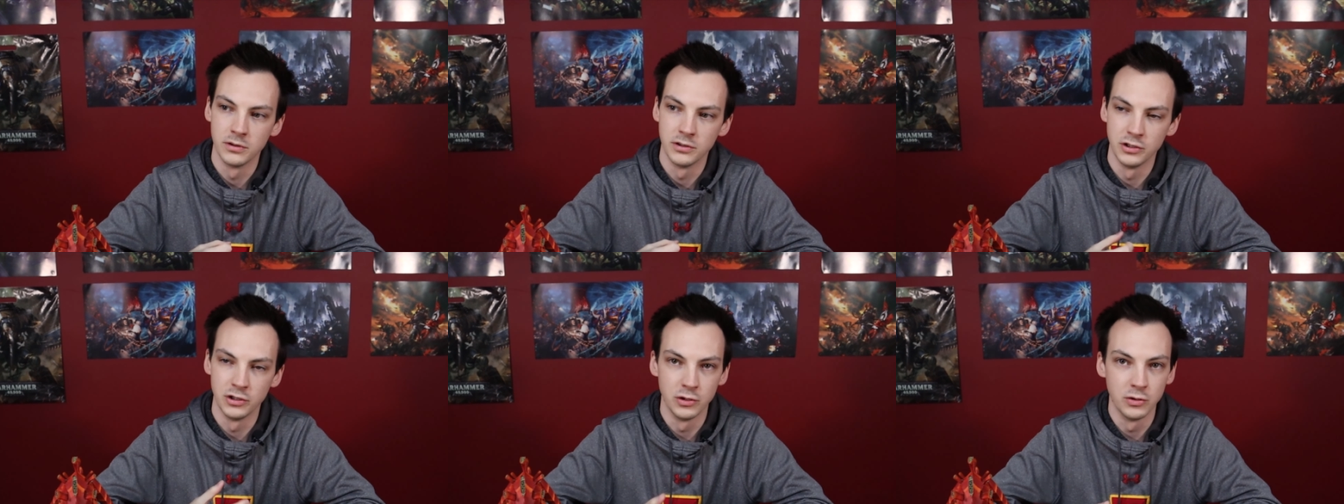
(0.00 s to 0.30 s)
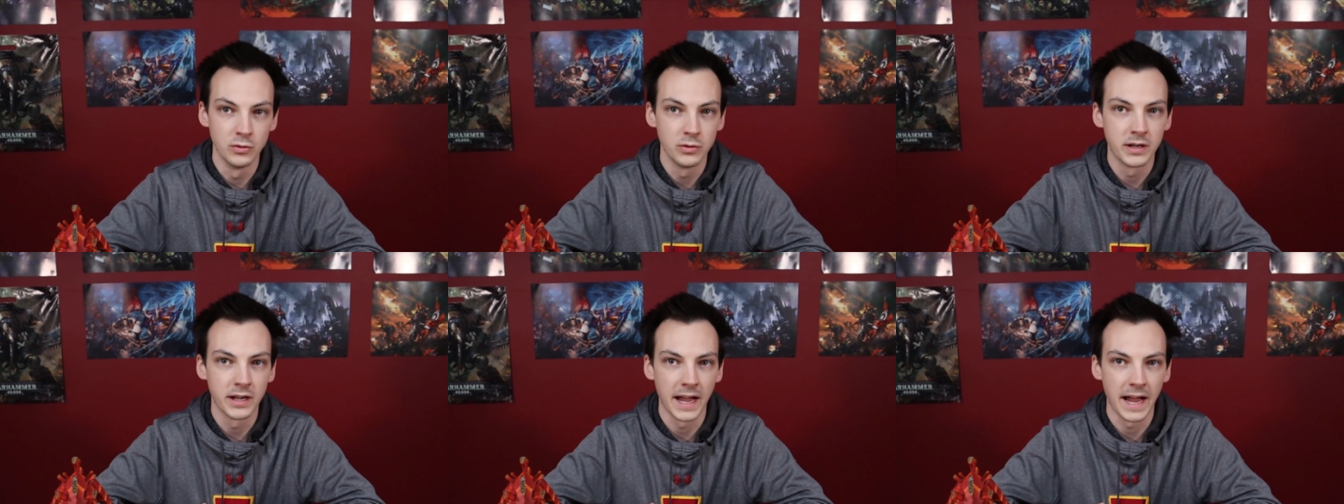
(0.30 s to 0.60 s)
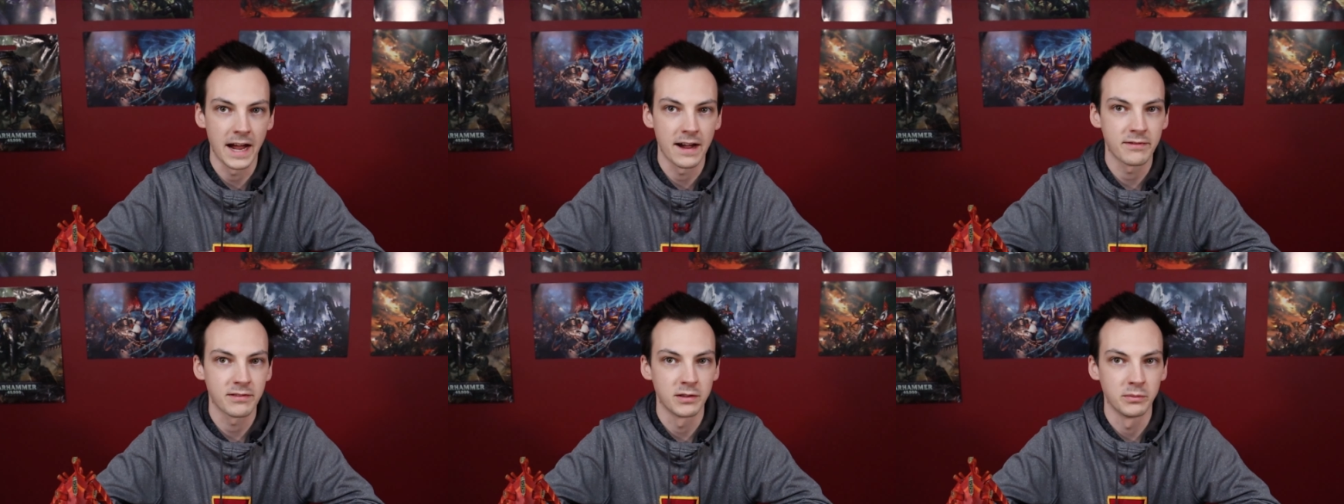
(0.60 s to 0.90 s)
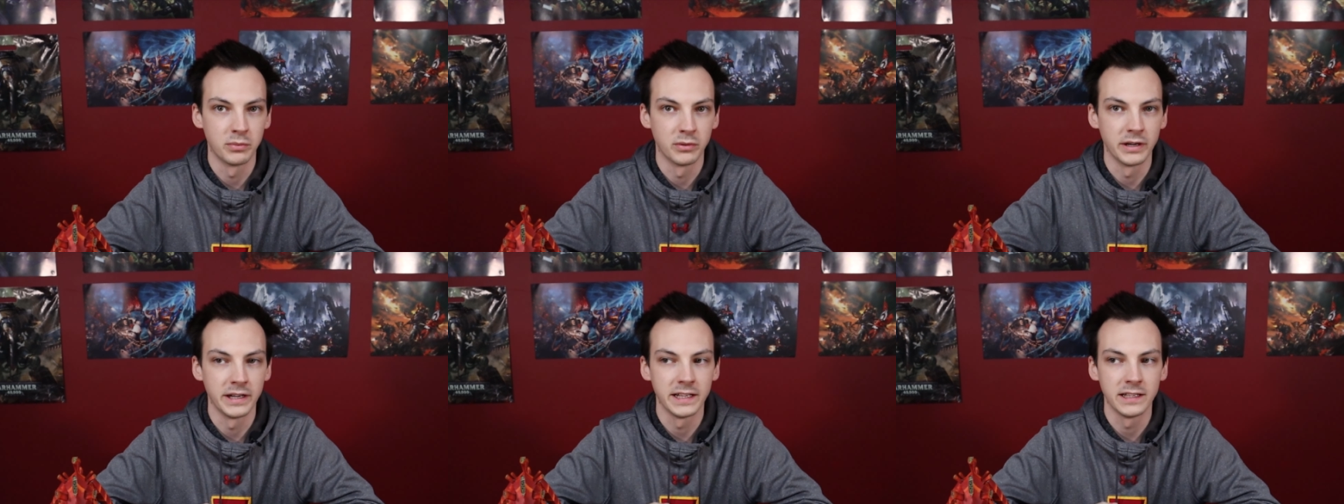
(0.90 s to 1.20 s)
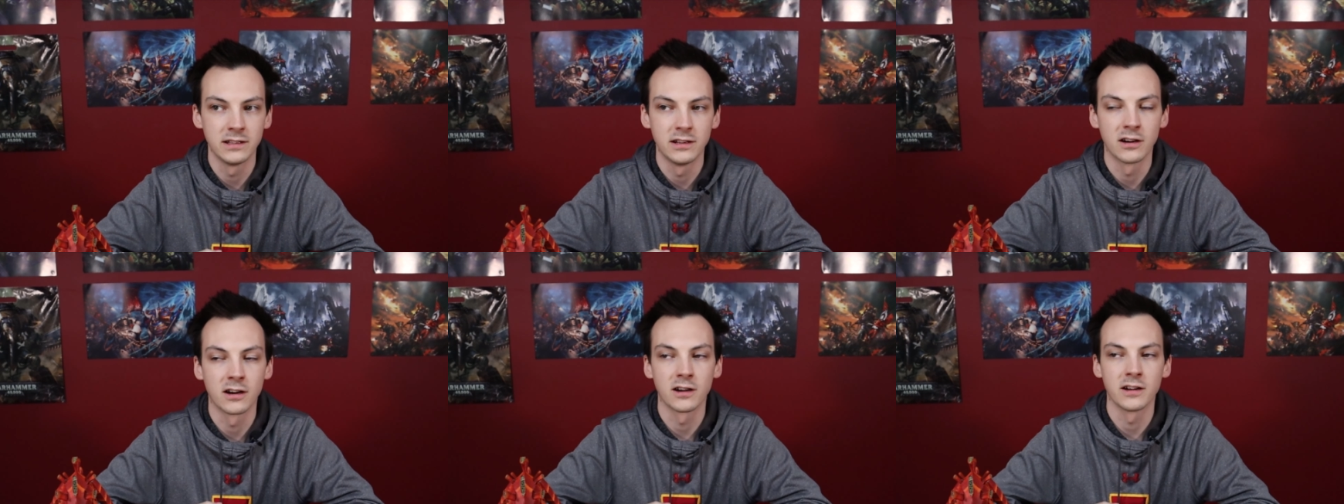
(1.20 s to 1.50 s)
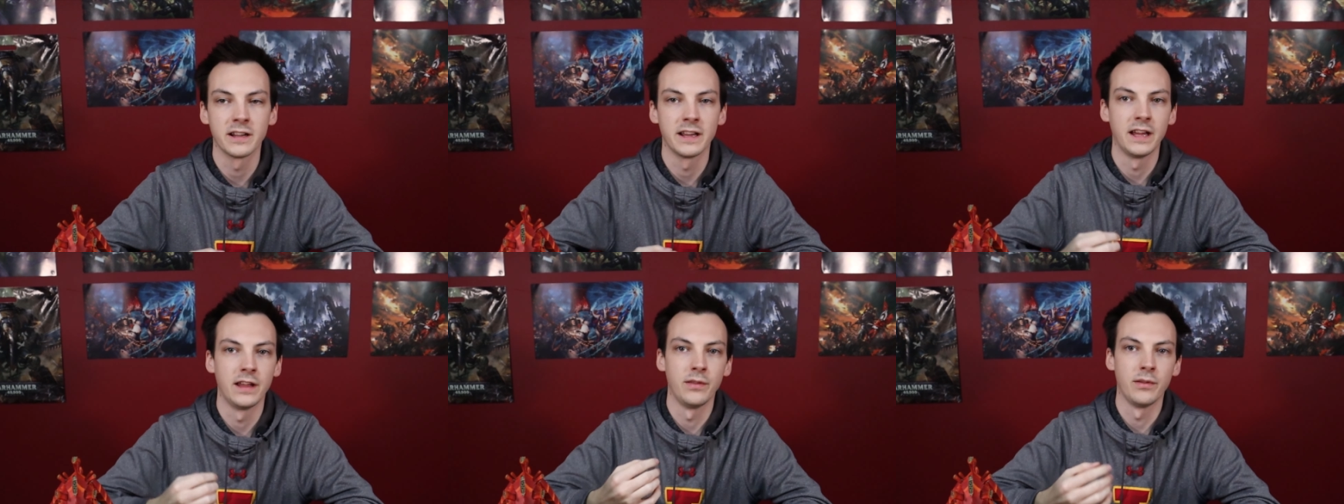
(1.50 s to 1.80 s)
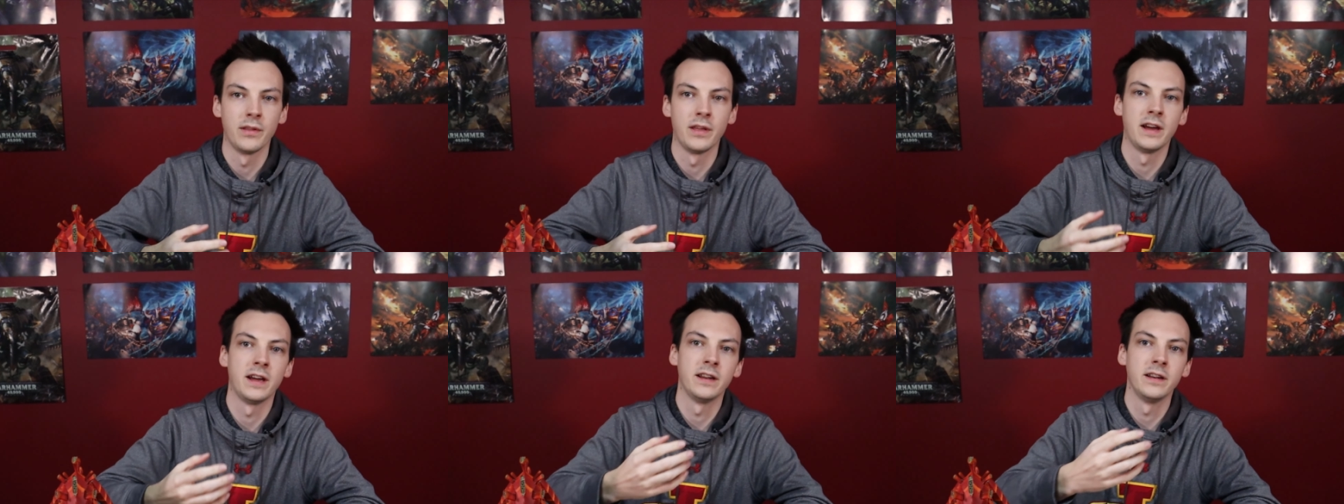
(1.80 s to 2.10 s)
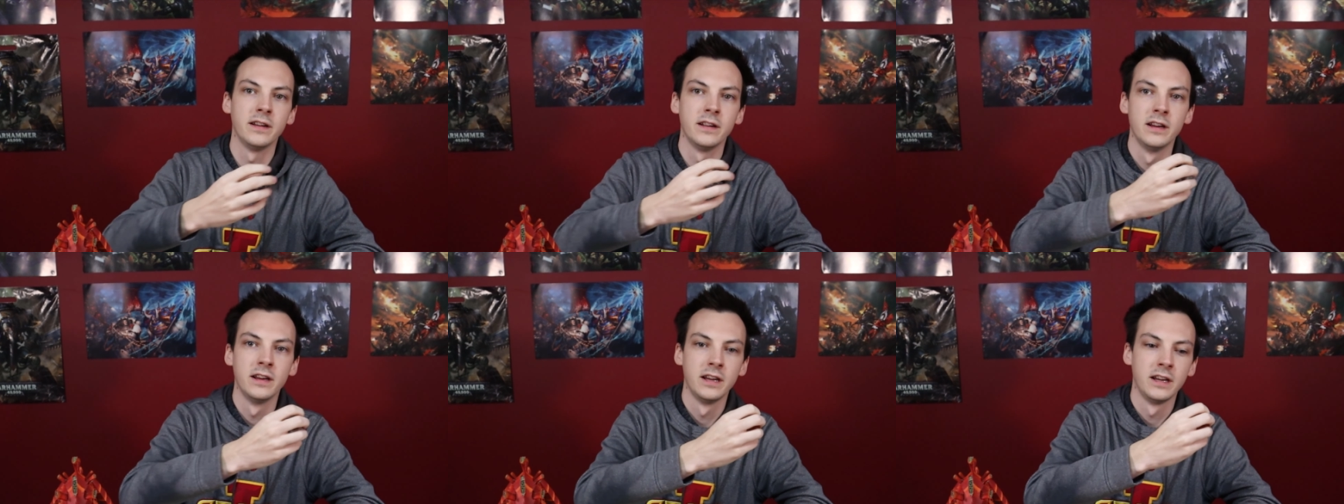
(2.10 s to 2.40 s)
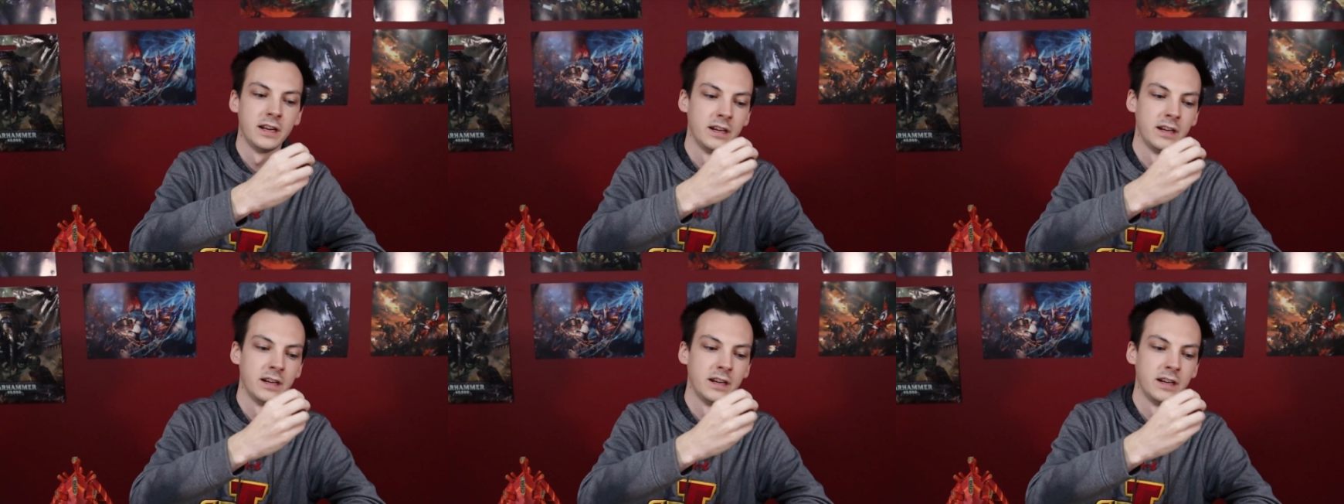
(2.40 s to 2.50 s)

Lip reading: nuke half the Blade Guard and then